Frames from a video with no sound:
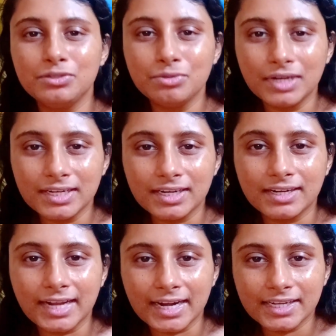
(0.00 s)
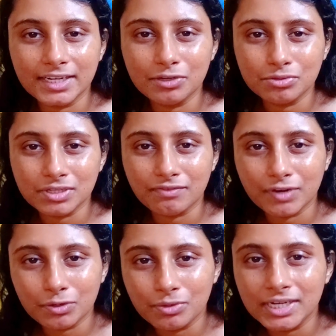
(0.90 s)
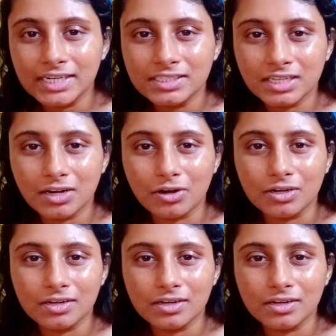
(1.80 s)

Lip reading: get attracted to someone who reads a lot.